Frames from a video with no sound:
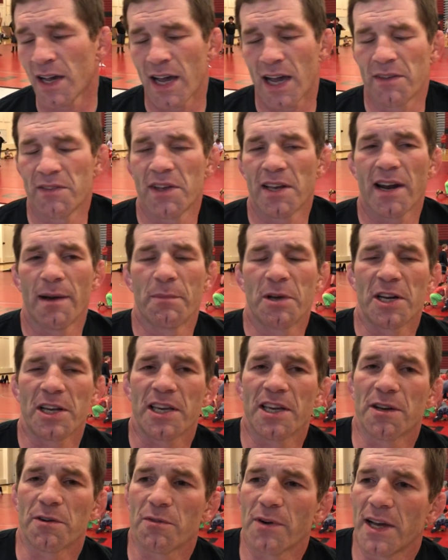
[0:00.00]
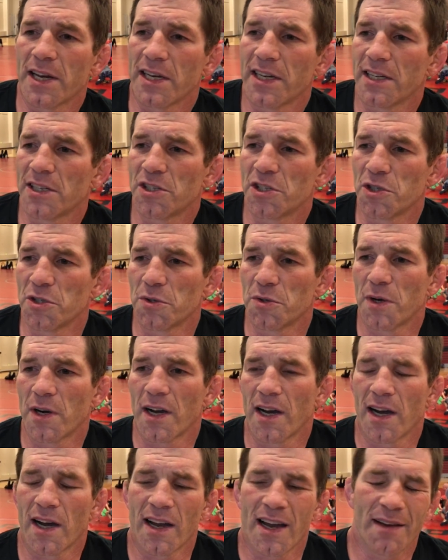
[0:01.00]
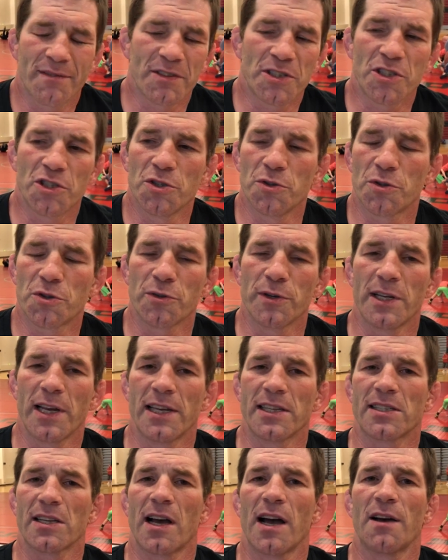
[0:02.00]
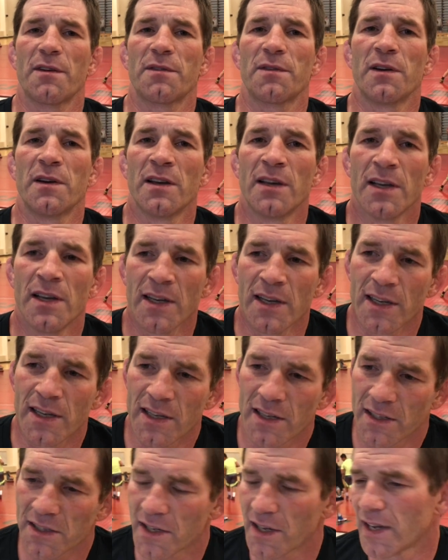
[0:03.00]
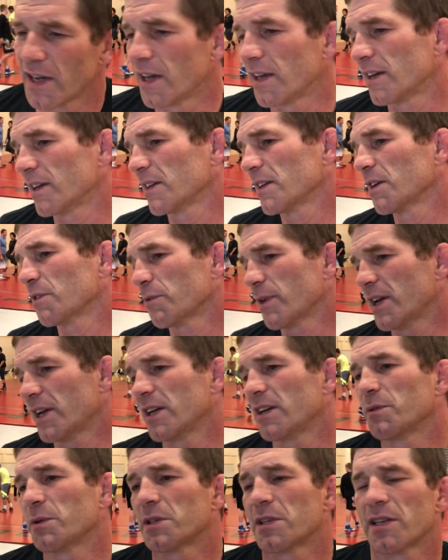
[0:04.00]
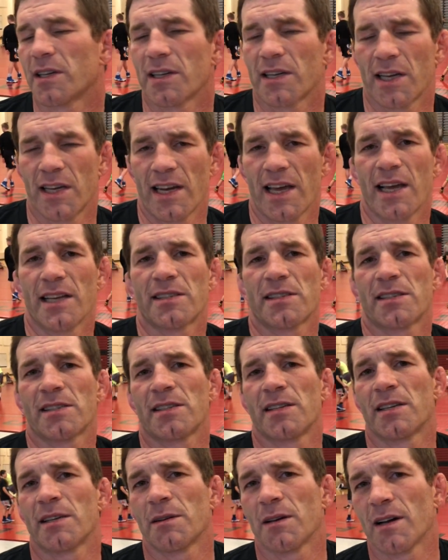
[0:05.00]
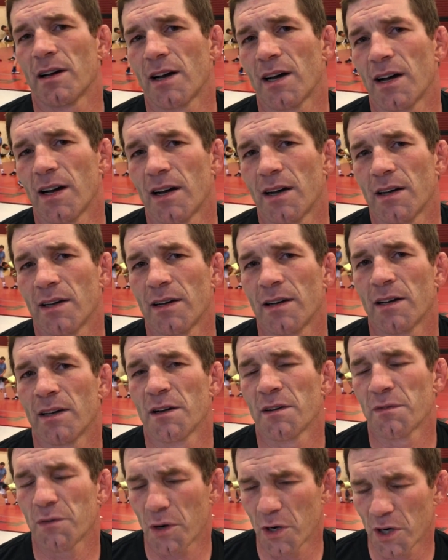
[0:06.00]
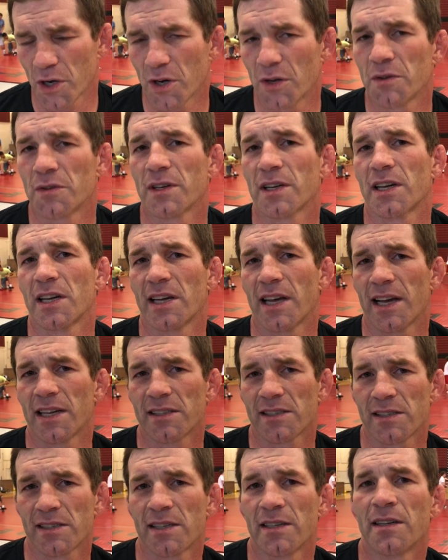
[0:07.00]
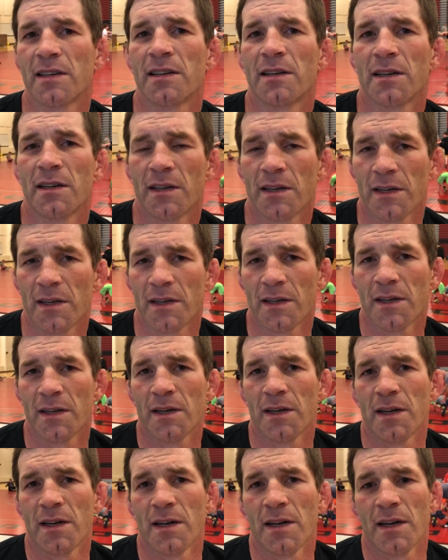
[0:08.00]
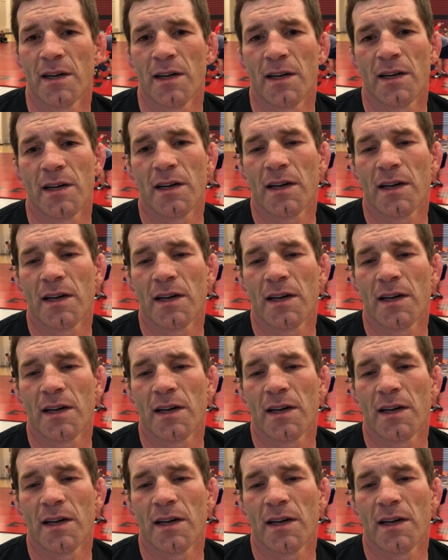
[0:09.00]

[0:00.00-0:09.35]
And then I'm gonna get ready to uh, have a two, three days off and get ready to, with the cadets. Uh, Fargo. Uh, Fargo, the cadets. do you ever take time off?